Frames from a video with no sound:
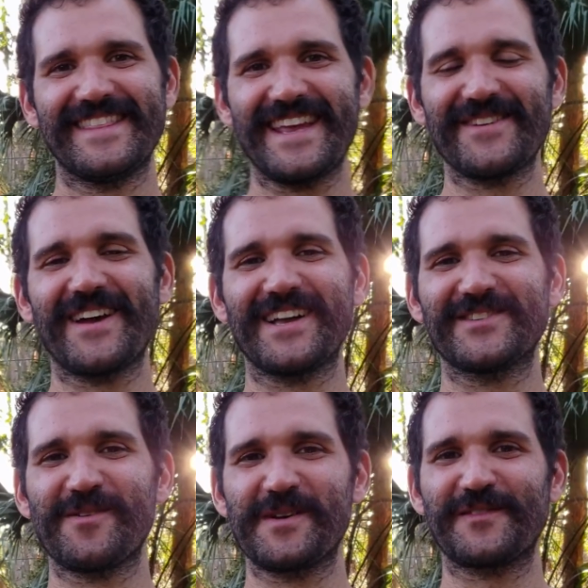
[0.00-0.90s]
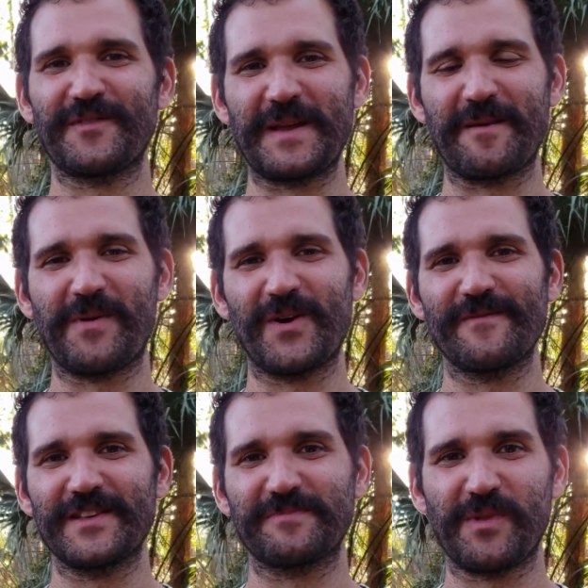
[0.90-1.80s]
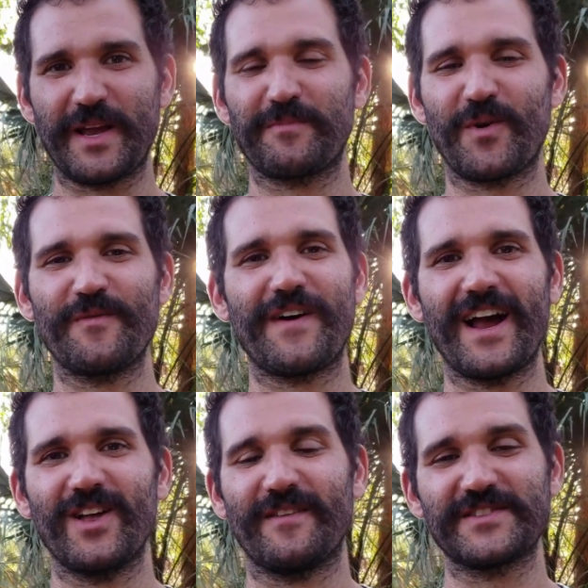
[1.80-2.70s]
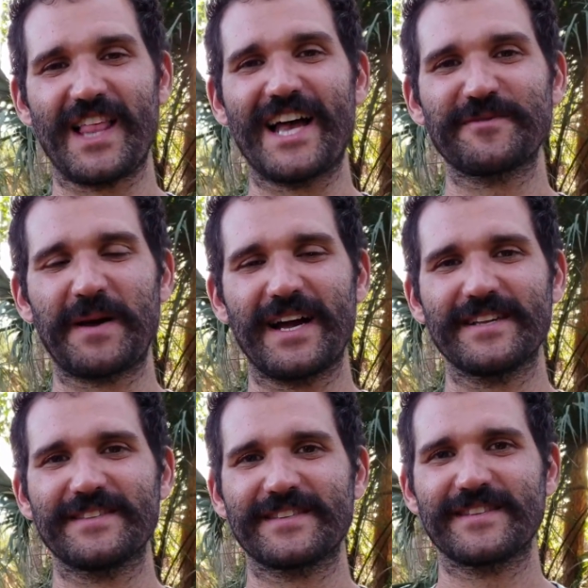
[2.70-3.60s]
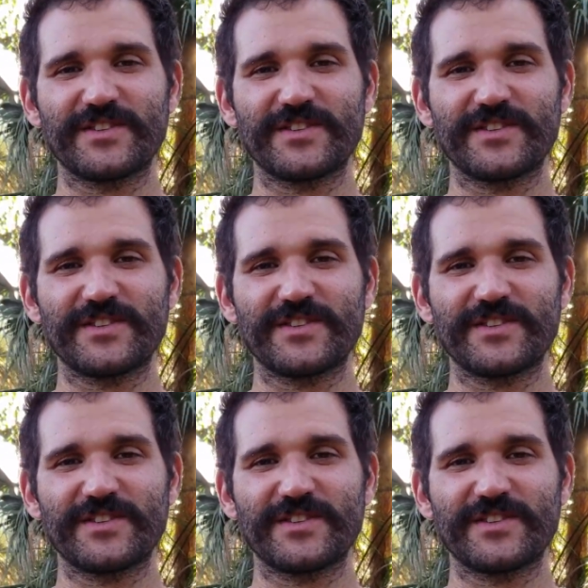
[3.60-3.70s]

Thank you guys so much for being a part of this plant profile of slash pines.